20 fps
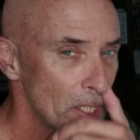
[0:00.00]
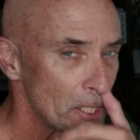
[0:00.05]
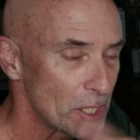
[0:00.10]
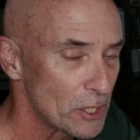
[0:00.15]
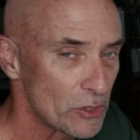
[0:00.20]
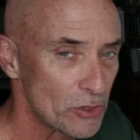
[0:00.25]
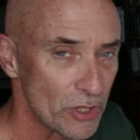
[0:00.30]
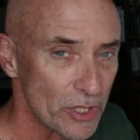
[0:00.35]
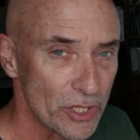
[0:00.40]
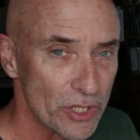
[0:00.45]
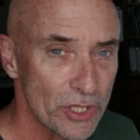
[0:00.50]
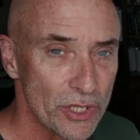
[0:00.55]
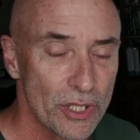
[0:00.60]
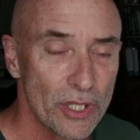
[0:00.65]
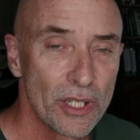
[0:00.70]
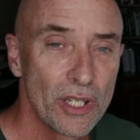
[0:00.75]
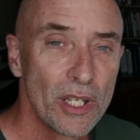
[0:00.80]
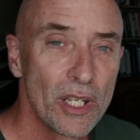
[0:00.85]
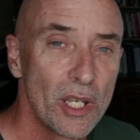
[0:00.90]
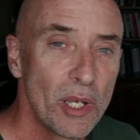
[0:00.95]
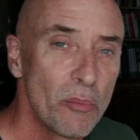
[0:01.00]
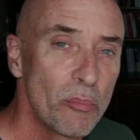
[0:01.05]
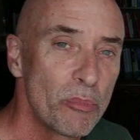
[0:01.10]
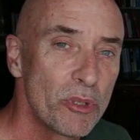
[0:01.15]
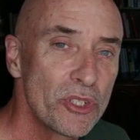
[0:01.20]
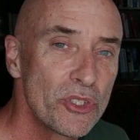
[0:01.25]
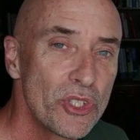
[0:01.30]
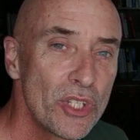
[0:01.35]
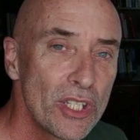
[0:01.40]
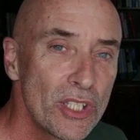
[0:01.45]
and interests.
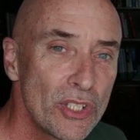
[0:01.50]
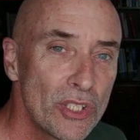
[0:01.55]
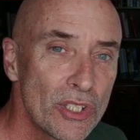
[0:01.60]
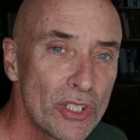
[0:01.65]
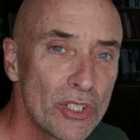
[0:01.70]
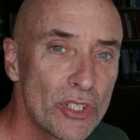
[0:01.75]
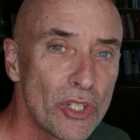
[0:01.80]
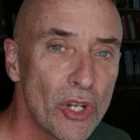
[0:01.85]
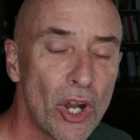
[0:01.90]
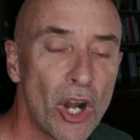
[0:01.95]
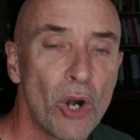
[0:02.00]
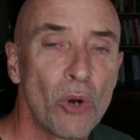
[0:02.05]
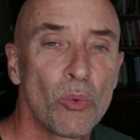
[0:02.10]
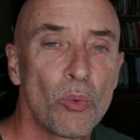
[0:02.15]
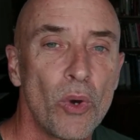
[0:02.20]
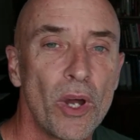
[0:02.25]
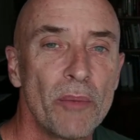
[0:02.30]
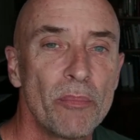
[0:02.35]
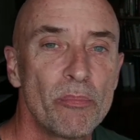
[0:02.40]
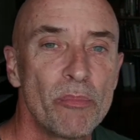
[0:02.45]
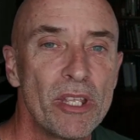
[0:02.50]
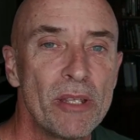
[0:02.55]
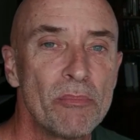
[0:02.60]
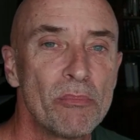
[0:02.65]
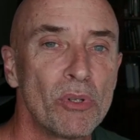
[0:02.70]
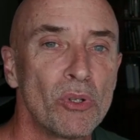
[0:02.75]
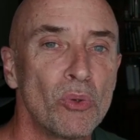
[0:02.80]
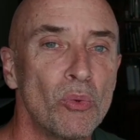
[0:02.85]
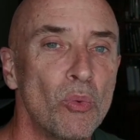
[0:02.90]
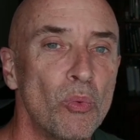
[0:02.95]
Positions are what
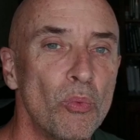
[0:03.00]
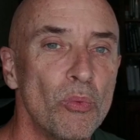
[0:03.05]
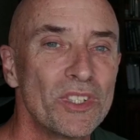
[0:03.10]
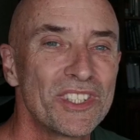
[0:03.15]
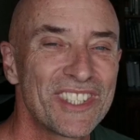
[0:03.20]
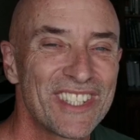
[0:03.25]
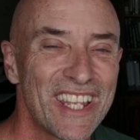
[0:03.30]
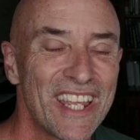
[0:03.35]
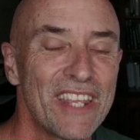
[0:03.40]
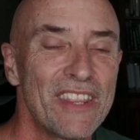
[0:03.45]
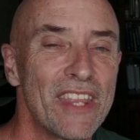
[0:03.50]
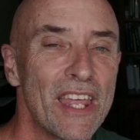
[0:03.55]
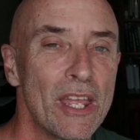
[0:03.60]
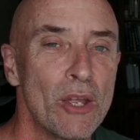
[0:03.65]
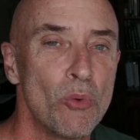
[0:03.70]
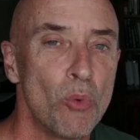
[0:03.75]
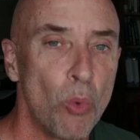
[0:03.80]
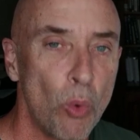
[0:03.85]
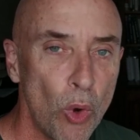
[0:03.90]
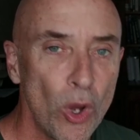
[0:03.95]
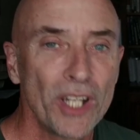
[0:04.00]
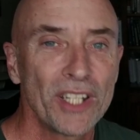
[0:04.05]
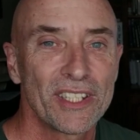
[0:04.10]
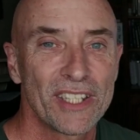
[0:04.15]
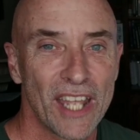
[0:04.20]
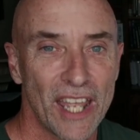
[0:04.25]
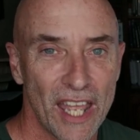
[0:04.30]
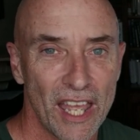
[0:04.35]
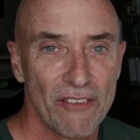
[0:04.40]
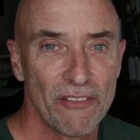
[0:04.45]
people say they
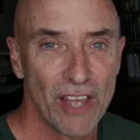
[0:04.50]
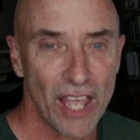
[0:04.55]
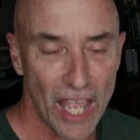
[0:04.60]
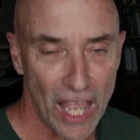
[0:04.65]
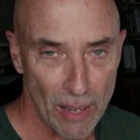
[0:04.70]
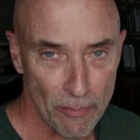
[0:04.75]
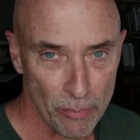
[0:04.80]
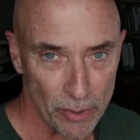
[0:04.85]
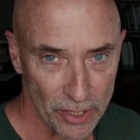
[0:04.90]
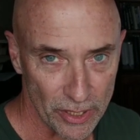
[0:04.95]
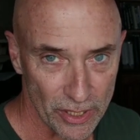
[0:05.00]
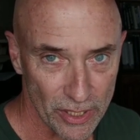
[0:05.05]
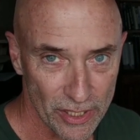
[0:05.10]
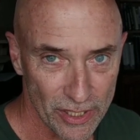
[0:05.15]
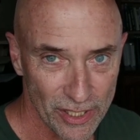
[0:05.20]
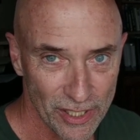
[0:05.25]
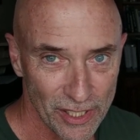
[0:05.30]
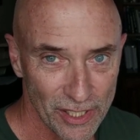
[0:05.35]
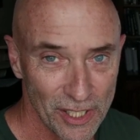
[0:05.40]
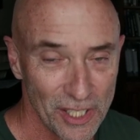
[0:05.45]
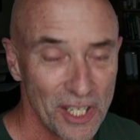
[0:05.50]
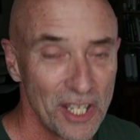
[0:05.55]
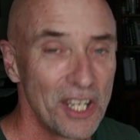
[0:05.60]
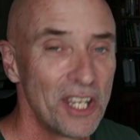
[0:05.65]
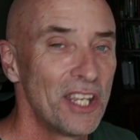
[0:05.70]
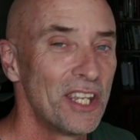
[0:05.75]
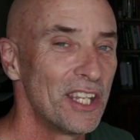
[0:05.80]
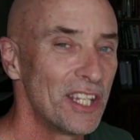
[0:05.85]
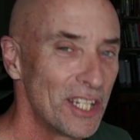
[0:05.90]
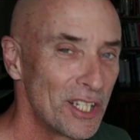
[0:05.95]
want to have happen.
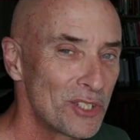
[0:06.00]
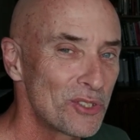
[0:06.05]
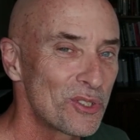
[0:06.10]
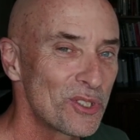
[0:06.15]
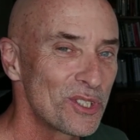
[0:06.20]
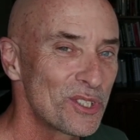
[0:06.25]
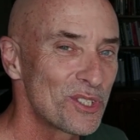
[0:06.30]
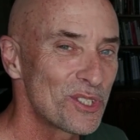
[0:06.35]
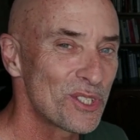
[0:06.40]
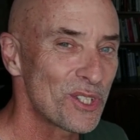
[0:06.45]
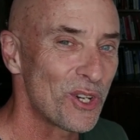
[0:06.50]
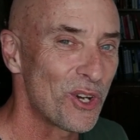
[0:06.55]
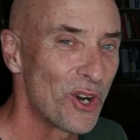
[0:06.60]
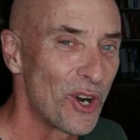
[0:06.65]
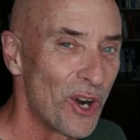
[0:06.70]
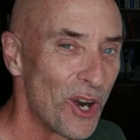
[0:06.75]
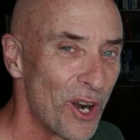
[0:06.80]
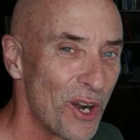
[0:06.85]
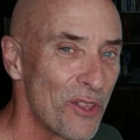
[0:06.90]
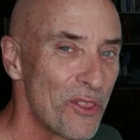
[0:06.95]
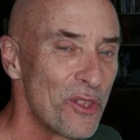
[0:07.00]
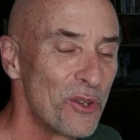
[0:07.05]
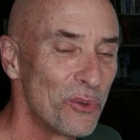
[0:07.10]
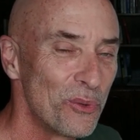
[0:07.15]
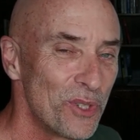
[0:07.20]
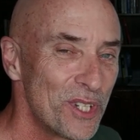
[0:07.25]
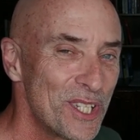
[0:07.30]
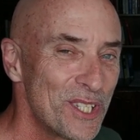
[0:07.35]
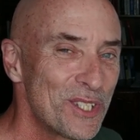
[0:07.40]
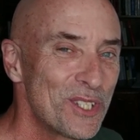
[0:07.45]
Interests are the
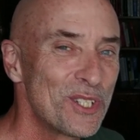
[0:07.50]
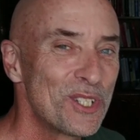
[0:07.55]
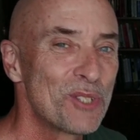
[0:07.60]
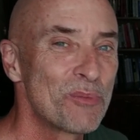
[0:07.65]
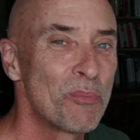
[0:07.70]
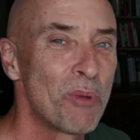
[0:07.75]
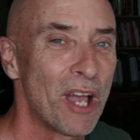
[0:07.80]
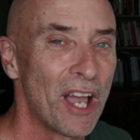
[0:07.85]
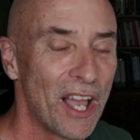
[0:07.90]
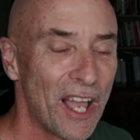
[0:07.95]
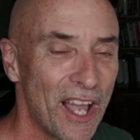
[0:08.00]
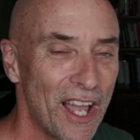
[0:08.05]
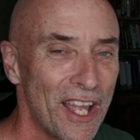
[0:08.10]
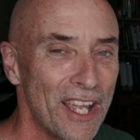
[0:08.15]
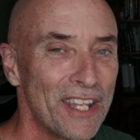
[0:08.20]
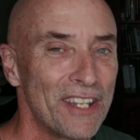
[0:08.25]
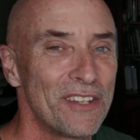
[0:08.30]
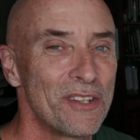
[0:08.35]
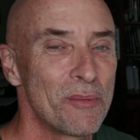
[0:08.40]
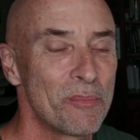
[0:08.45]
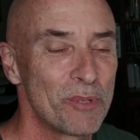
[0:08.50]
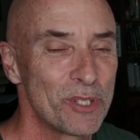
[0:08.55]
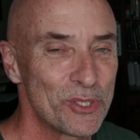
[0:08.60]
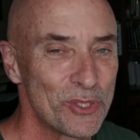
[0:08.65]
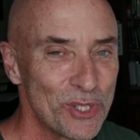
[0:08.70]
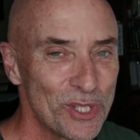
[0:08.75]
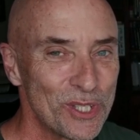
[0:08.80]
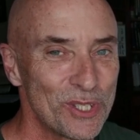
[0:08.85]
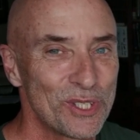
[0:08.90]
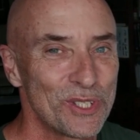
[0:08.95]
reasons behind the
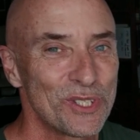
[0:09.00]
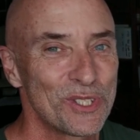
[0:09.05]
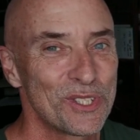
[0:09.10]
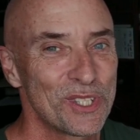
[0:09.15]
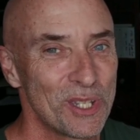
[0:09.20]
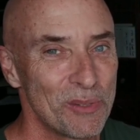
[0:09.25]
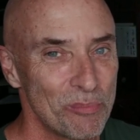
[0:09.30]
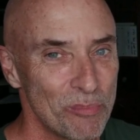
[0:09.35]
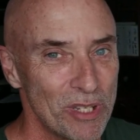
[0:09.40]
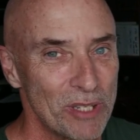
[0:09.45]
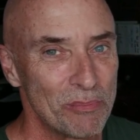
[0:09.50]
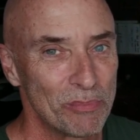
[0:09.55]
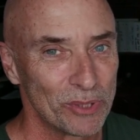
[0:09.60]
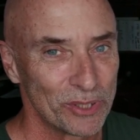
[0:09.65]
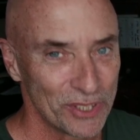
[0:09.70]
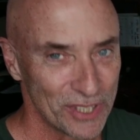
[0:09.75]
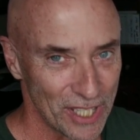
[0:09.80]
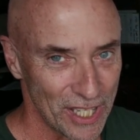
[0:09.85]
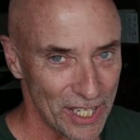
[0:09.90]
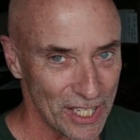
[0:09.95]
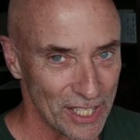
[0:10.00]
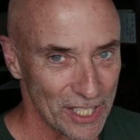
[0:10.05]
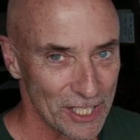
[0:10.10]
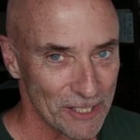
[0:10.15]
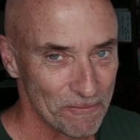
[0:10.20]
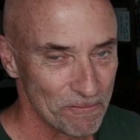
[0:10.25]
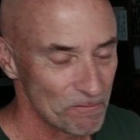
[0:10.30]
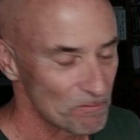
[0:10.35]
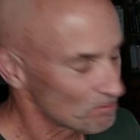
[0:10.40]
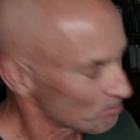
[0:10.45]
positions that people take.